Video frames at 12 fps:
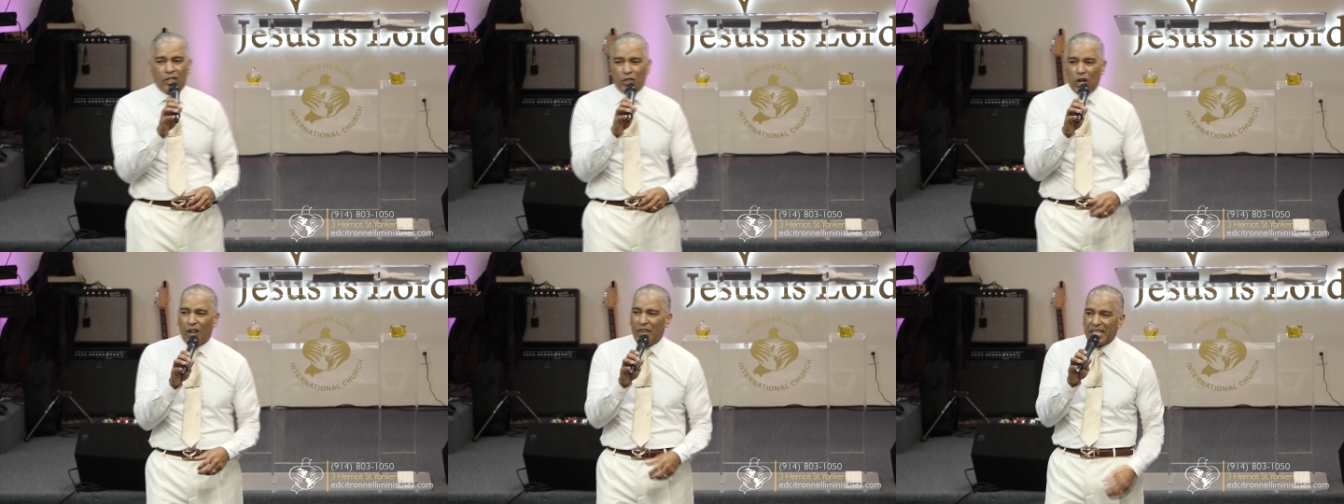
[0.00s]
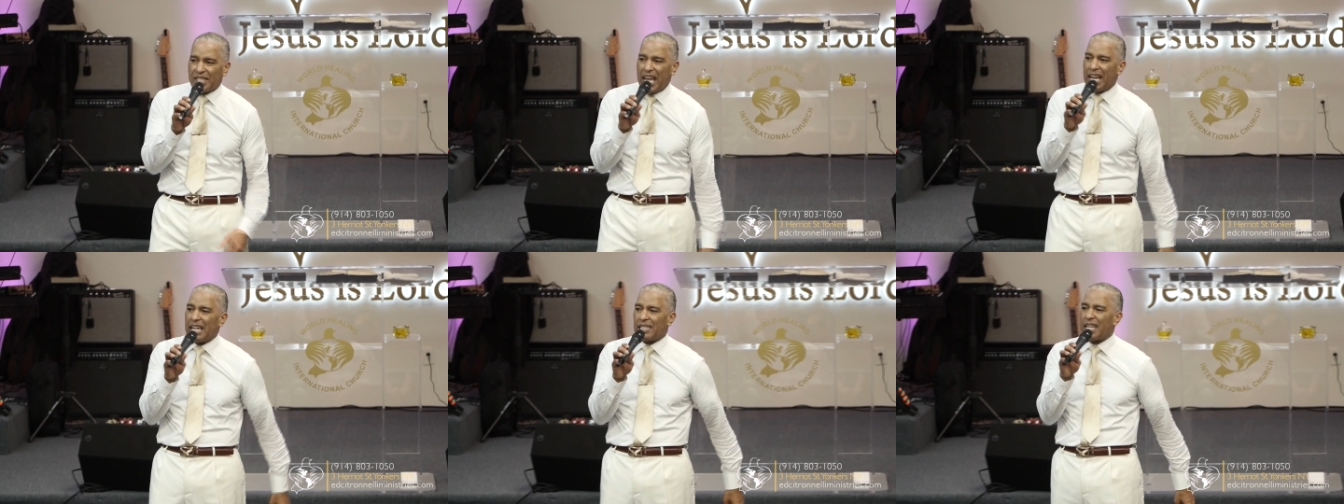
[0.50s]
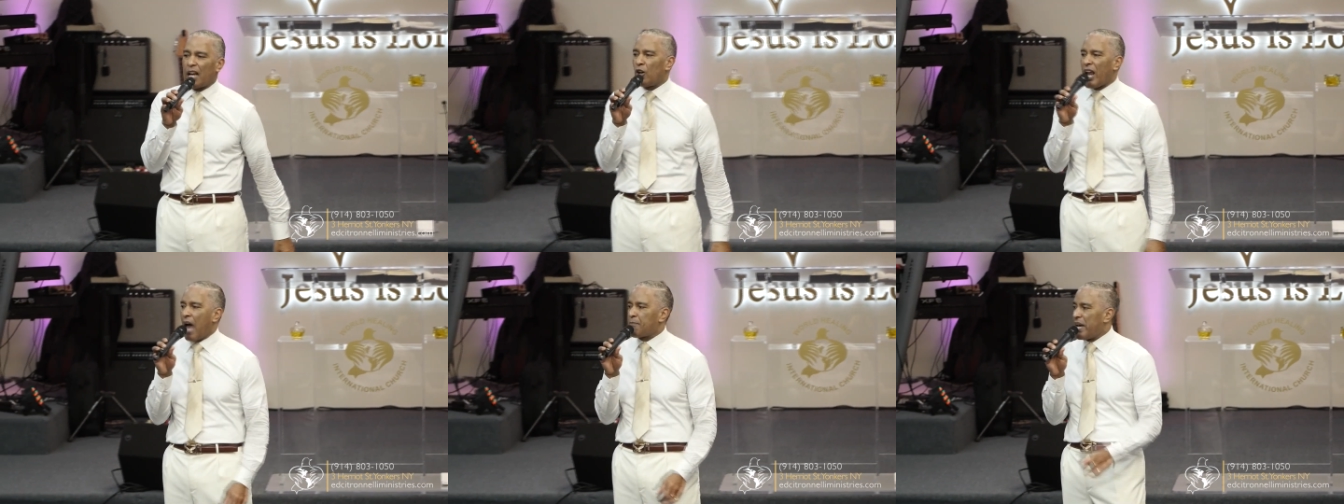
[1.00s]
Though they're saying it's not going
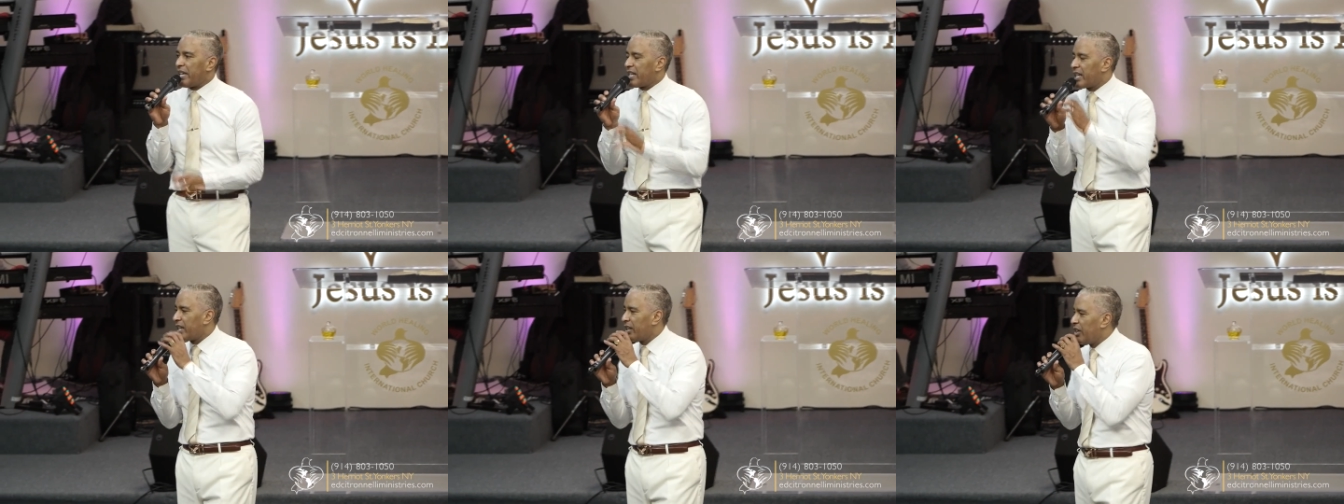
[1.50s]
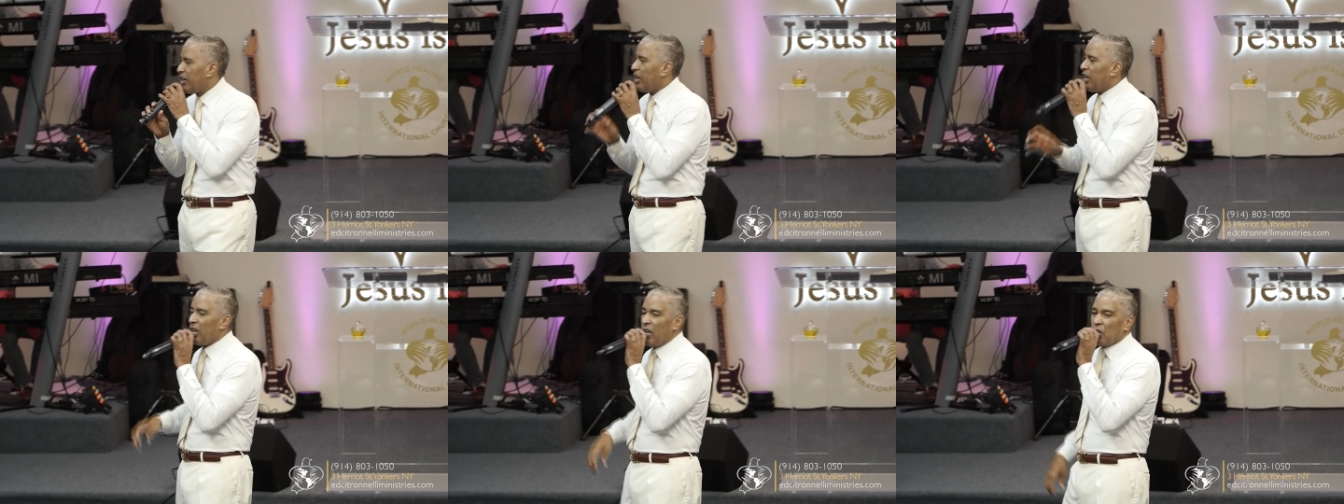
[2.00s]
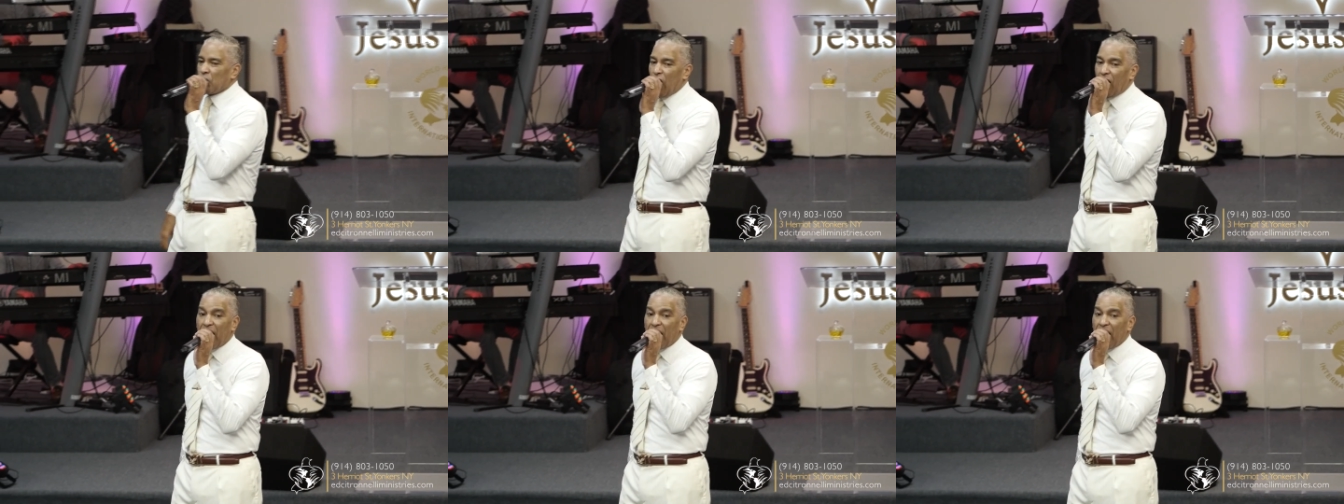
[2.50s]
to happen, though